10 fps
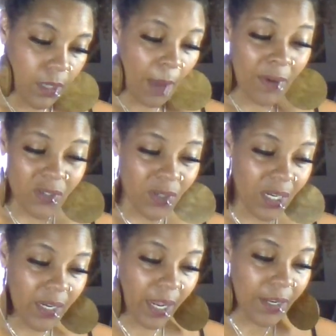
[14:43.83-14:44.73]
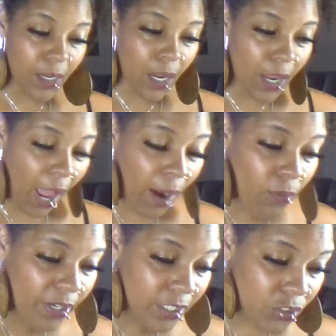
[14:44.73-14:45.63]
I'm also getting that I
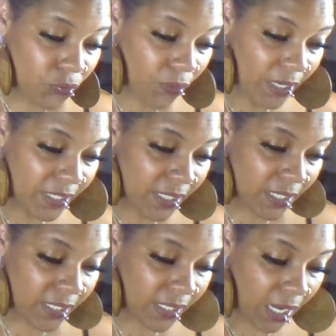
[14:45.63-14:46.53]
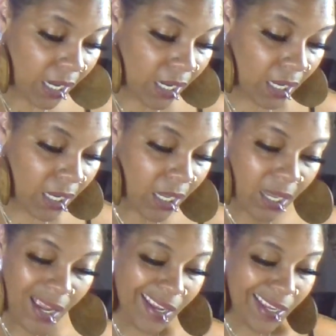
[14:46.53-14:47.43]
wouldn't trust this uh
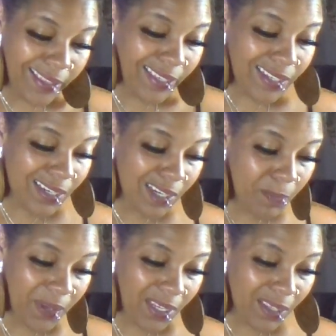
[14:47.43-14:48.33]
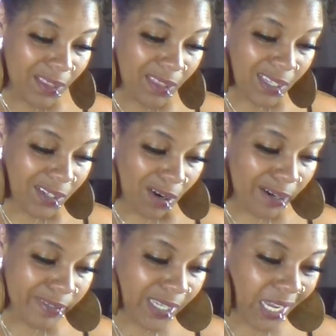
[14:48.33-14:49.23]
this could be this
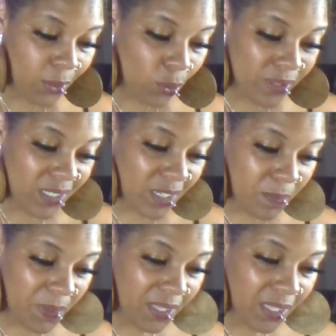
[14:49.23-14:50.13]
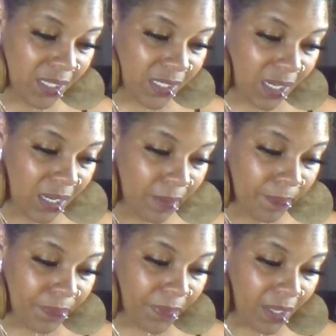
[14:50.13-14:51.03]
earth sign or this could be this
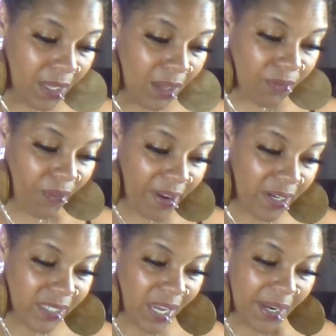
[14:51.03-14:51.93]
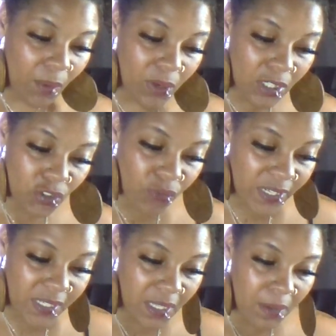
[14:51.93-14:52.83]
um fire sign. I wouldn't
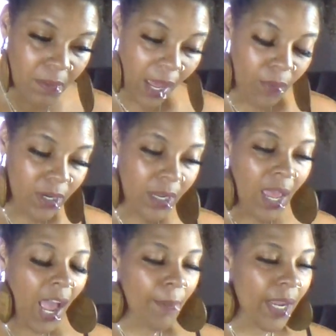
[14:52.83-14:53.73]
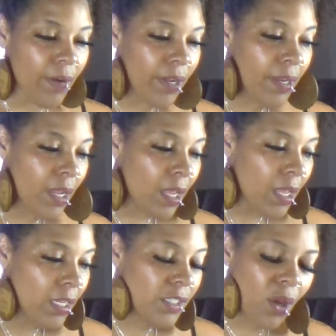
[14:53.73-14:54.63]
trust them. I wouldn't I'm hearing
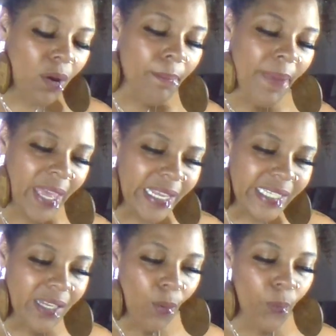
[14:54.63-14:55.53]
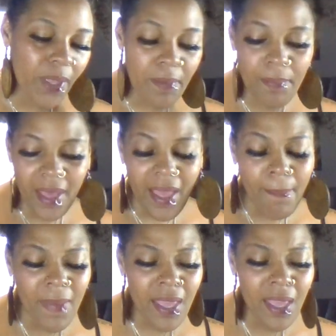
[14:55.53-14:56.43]
don't mess with my
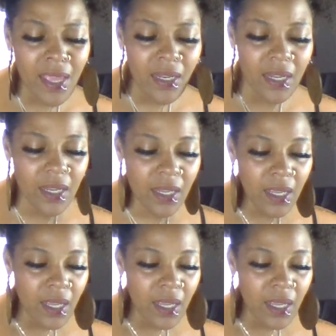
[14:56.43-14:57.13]
man